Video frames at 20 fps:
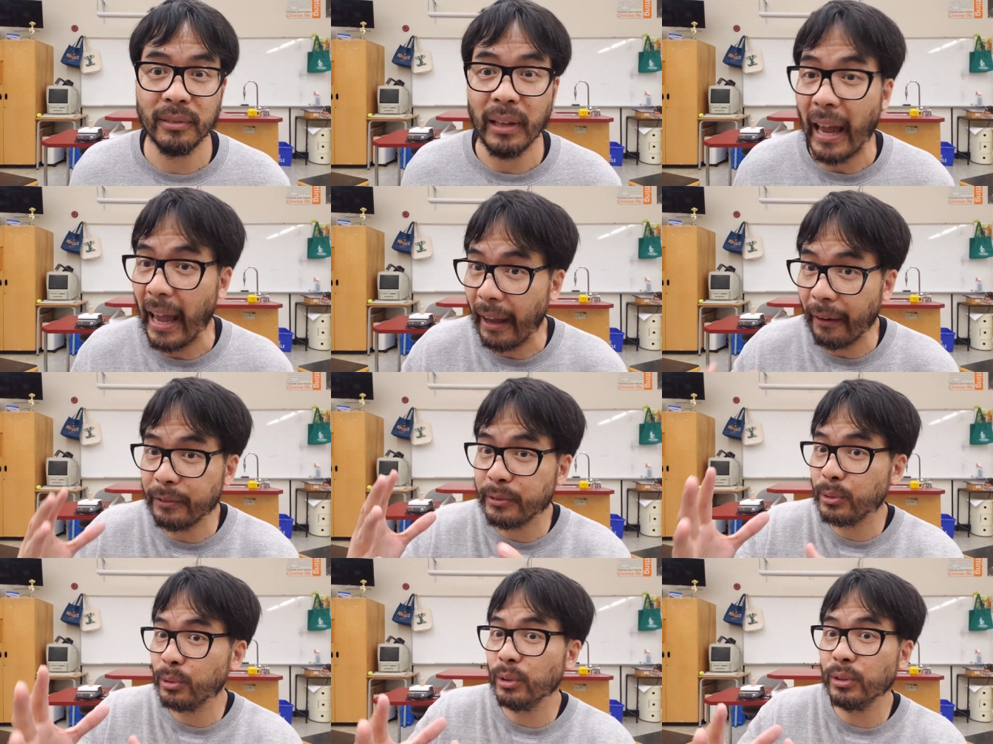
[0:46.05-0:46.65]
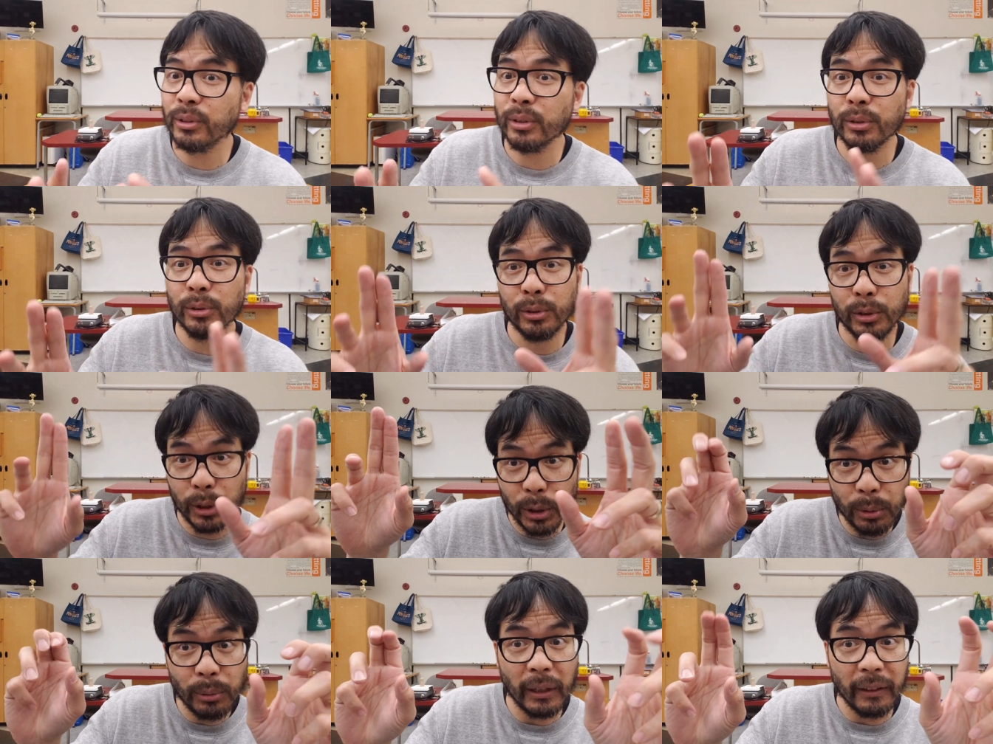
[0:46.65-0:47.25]
Have students
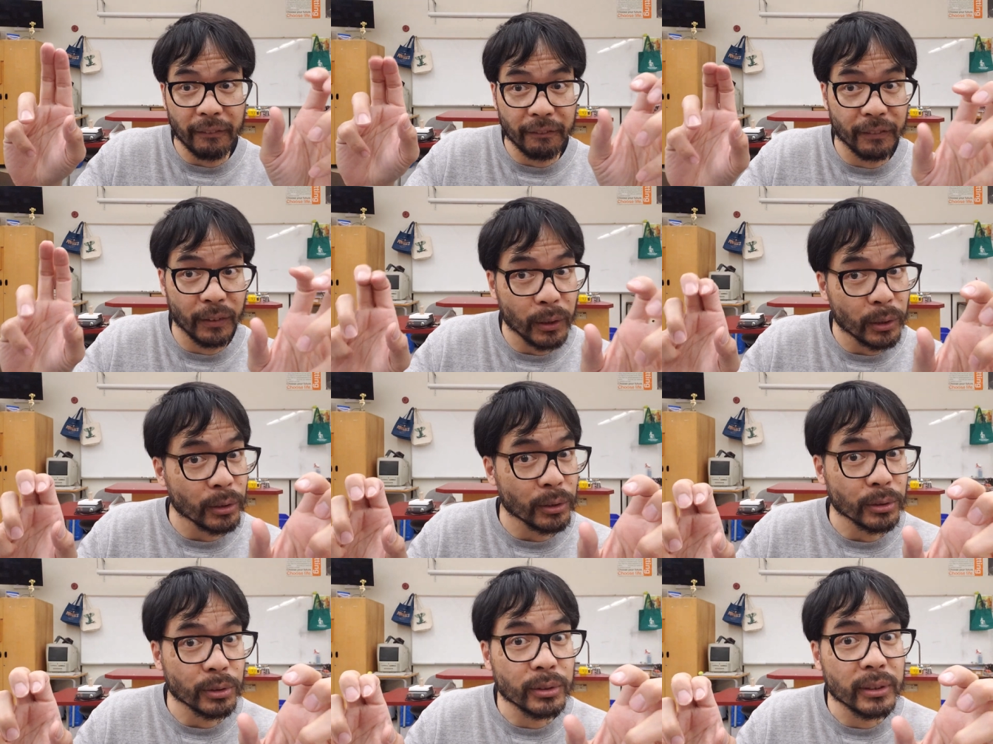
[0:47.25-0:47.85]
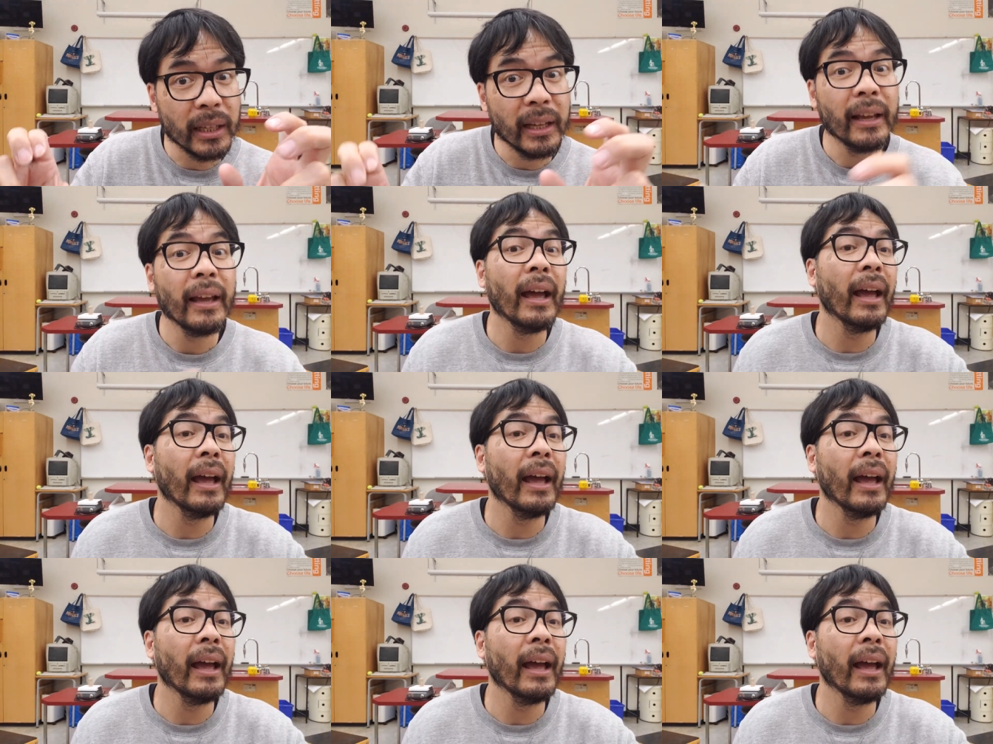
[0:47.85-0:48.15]
do it first,